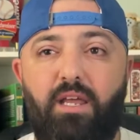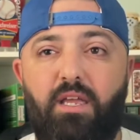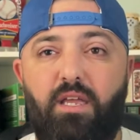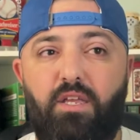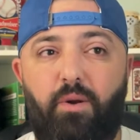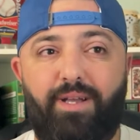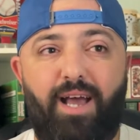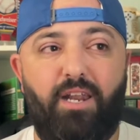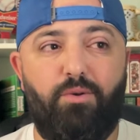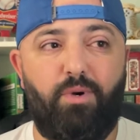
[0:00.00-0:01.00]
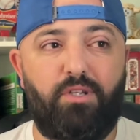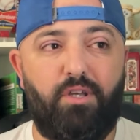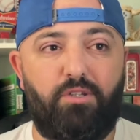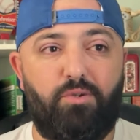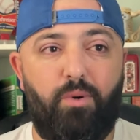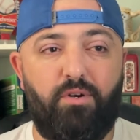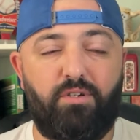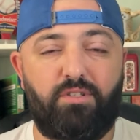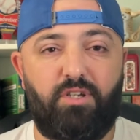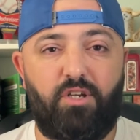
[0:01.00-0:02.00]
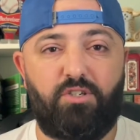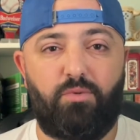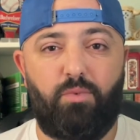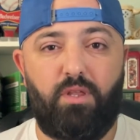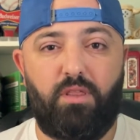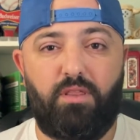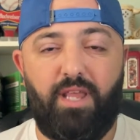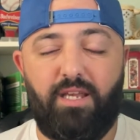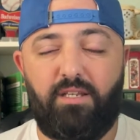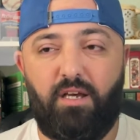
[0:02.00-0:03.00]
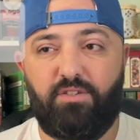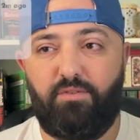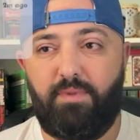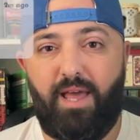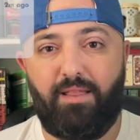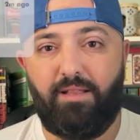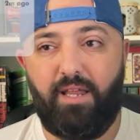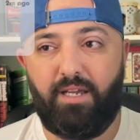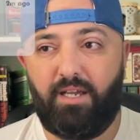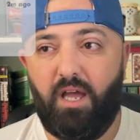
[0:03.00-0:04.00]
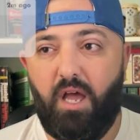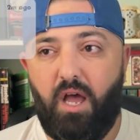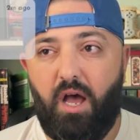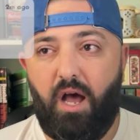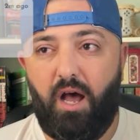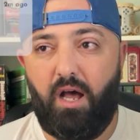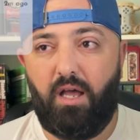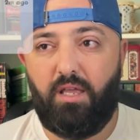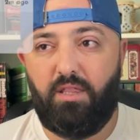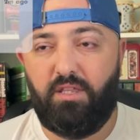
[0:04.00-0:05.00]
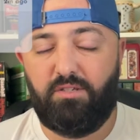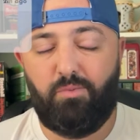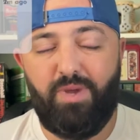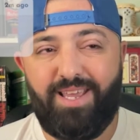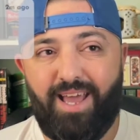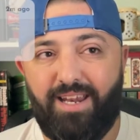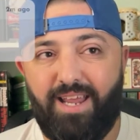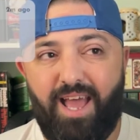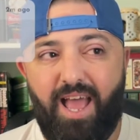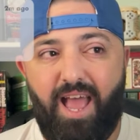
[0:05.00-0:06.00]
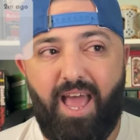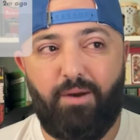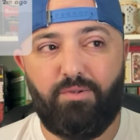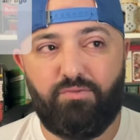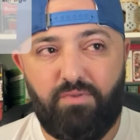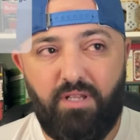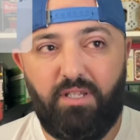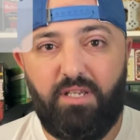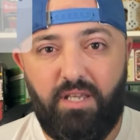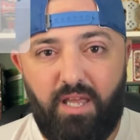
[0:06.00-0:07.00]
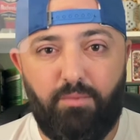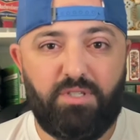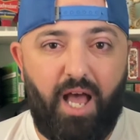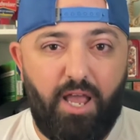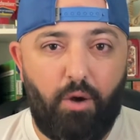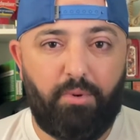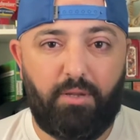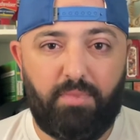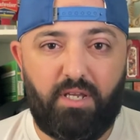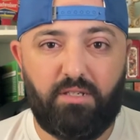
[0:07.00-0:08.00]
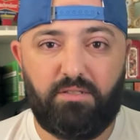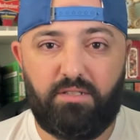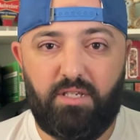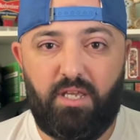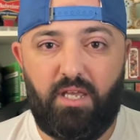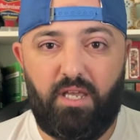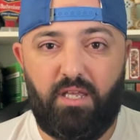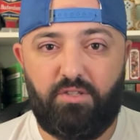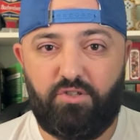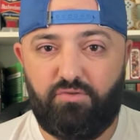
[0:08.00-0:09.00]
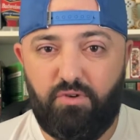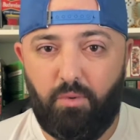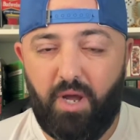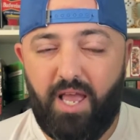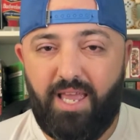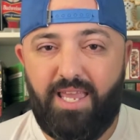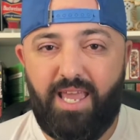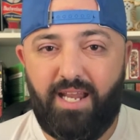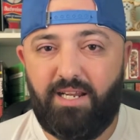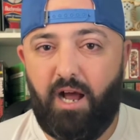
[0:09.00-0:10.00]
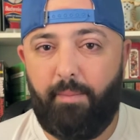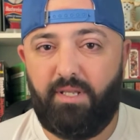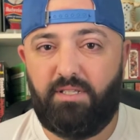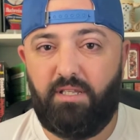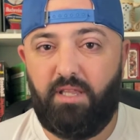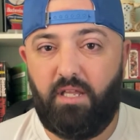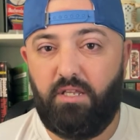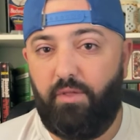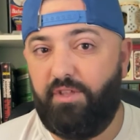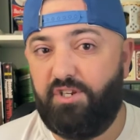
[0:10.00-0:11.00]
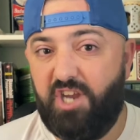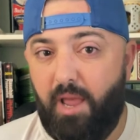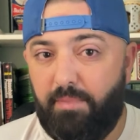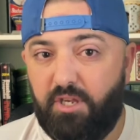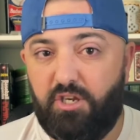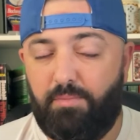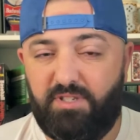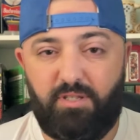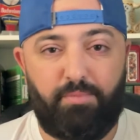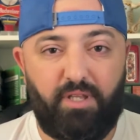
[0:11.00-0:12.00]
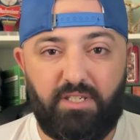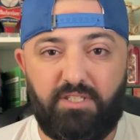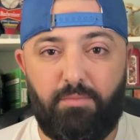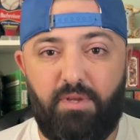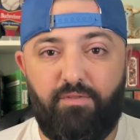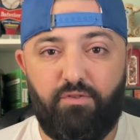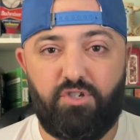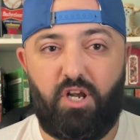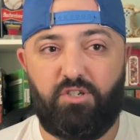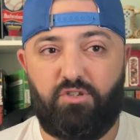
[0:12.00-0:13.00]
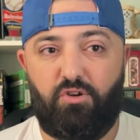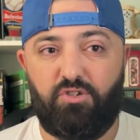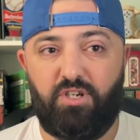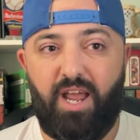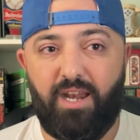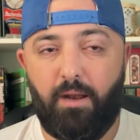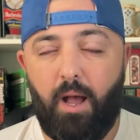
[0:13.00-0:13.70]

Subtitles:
I got into a Twitter discussion with Nate Tice from The Athletic this weekend, and it was eye-opening because it's true. He had commented that the championship is the place to be for Josh Sargent, and